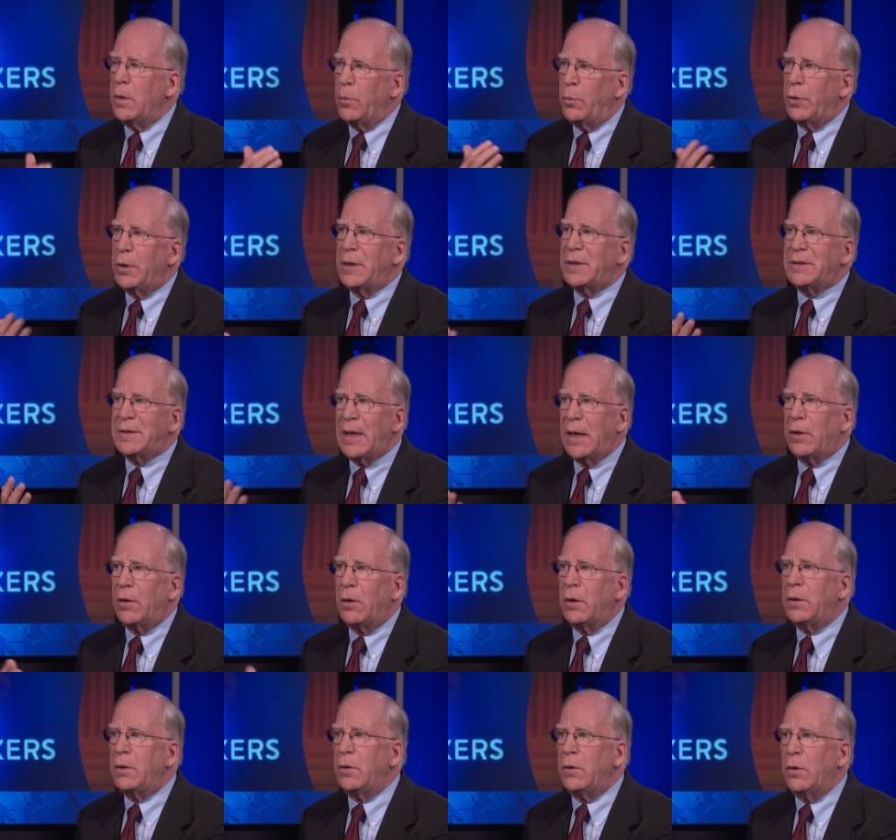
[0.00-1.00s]
But it's that
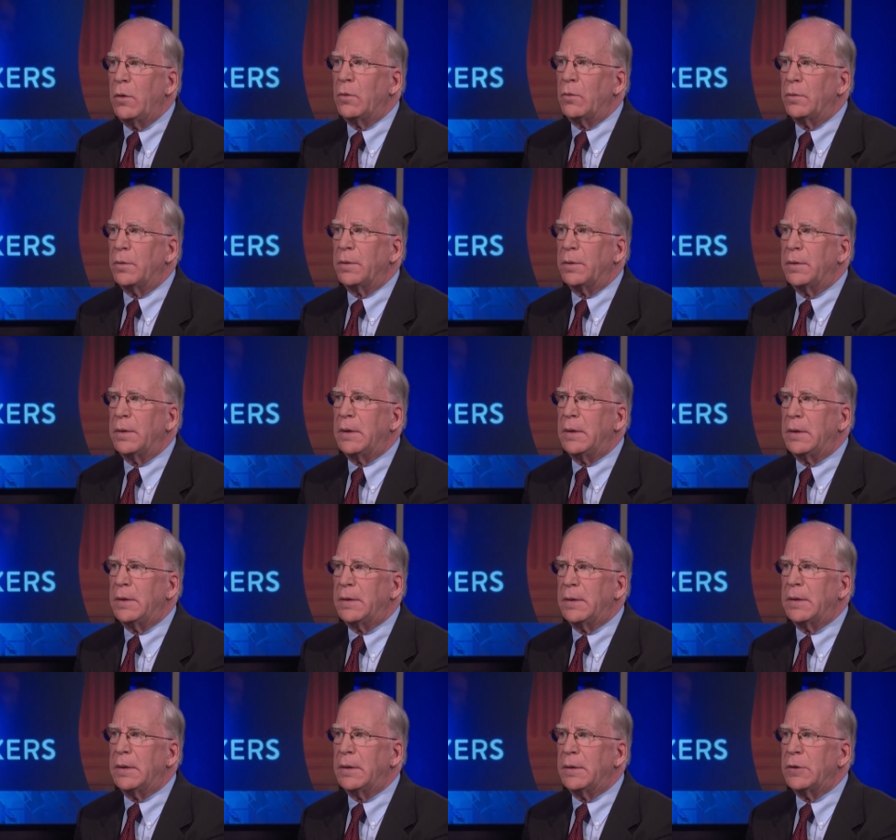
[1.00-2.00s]
unknown that
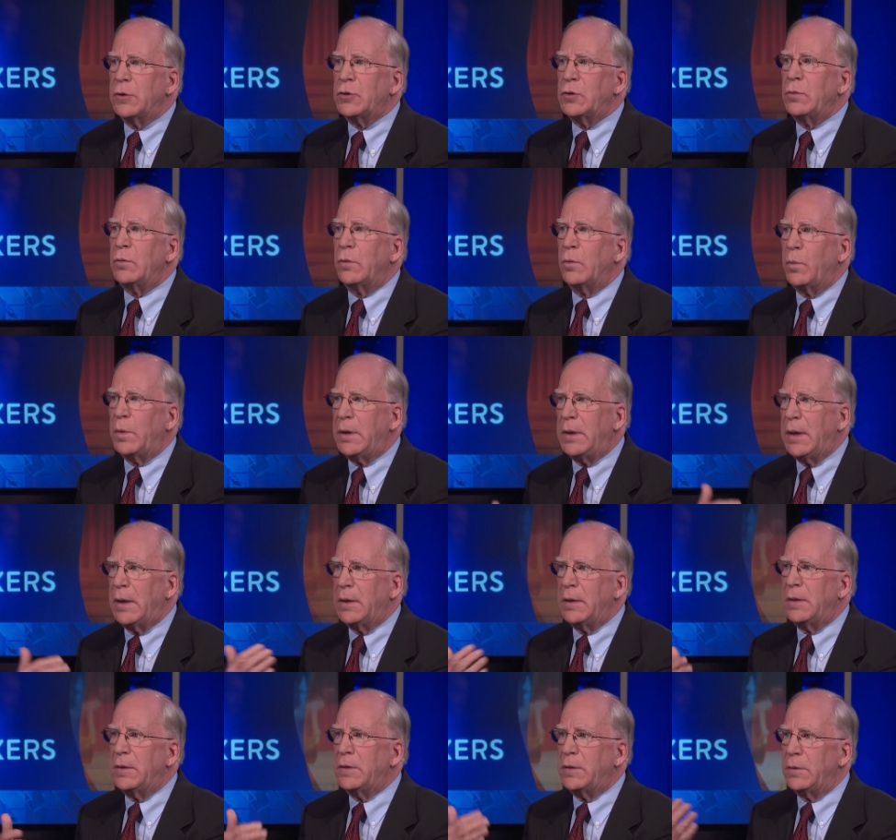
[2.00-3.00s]
the sooner we
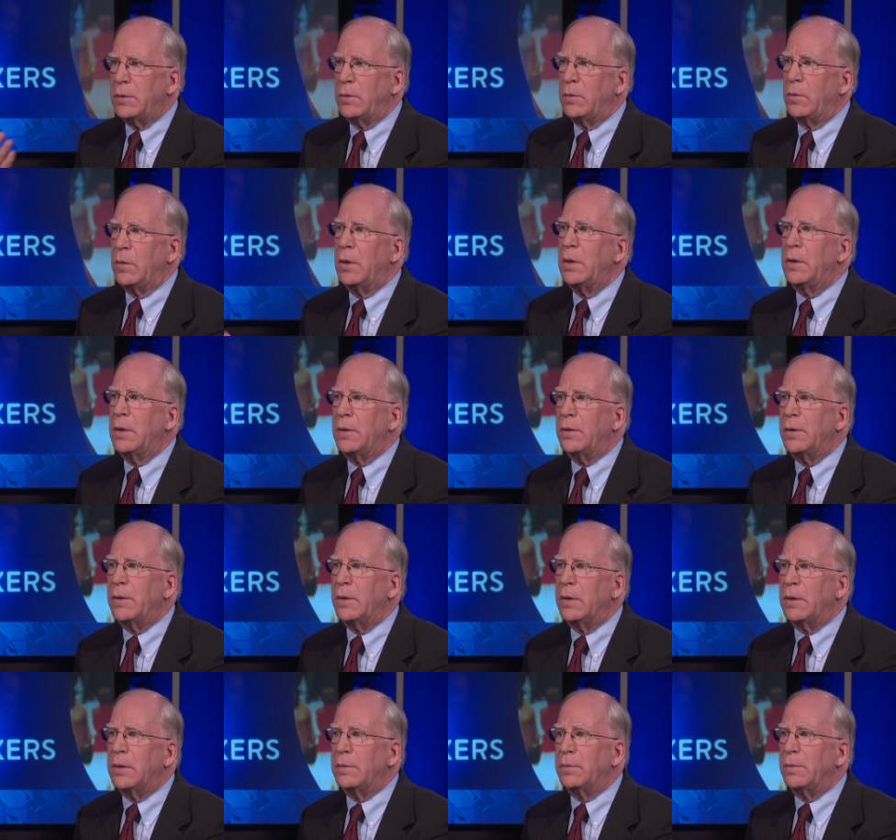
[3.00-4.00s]
get into
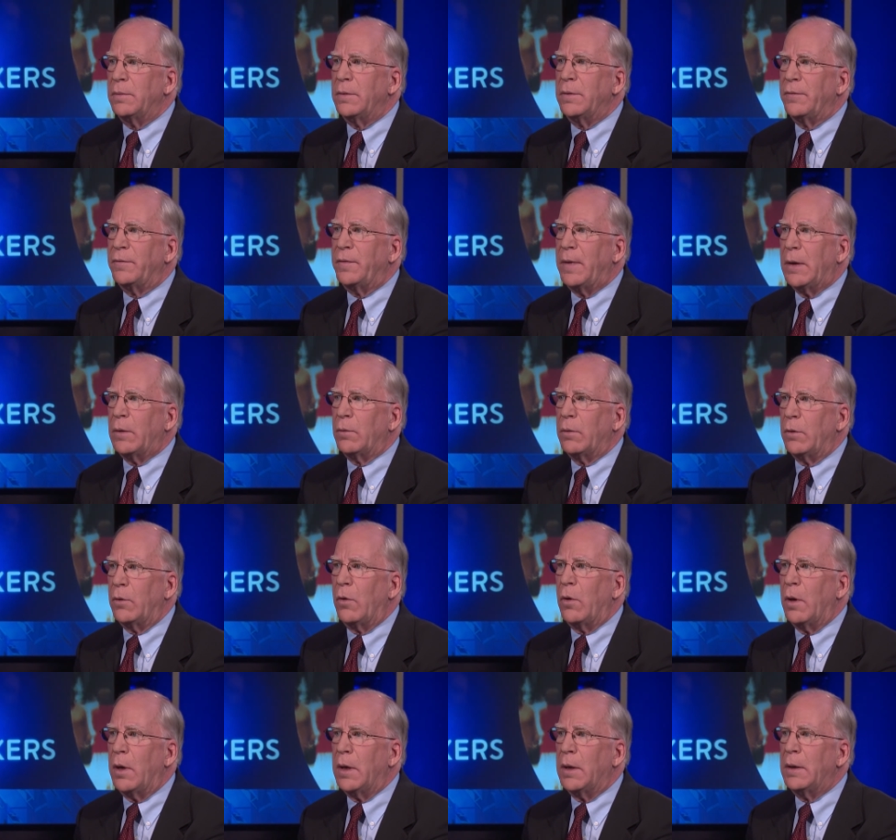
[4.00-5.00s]
the federal
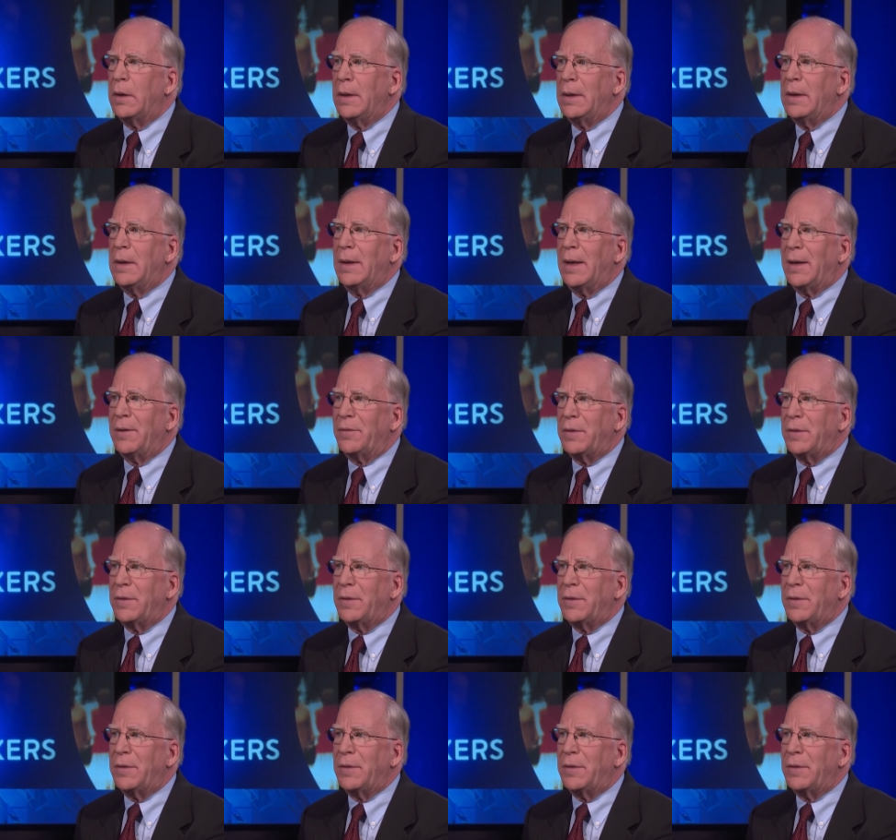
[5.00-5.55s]
law, I